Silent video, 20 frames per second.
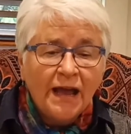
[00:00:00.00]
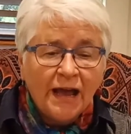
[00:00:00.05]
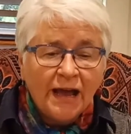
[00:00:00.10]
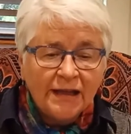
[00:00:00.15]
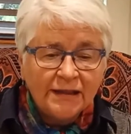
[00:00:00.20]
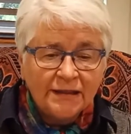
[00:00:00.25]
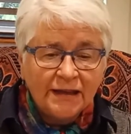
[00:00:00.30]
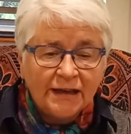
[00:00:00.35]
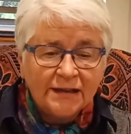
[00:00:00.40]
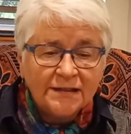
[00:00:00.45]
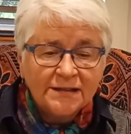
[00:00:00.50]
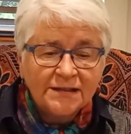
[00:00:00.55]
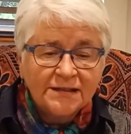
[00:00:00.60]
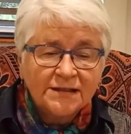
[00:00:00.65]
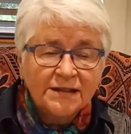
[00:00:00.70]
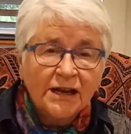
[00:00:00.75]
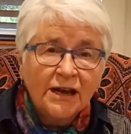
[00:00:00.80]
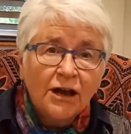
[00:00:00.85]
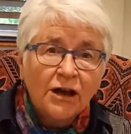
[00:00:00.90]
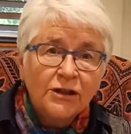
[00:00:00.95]
And that's
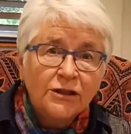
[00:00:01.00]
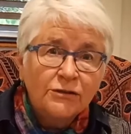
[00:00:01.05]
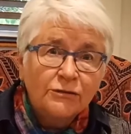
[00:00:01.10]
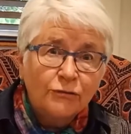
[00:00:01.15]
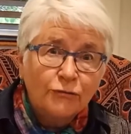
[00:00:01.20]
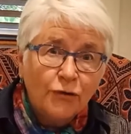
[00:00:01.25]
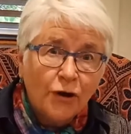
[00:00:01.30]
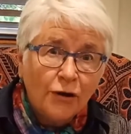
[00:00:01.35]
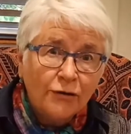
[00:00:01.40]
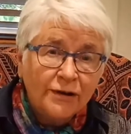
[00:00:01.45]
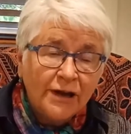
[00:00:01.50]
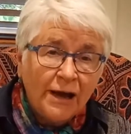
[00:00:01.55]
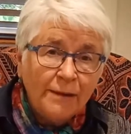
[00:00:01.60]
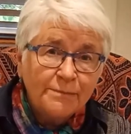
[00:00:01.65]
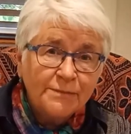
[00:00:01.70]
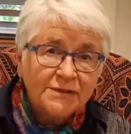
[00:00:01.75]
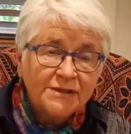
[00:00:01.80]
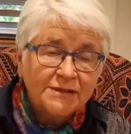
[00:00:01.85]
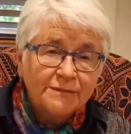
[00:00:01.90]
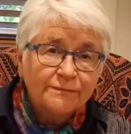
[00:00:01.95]
the
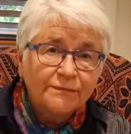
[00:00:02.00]
grown-ups,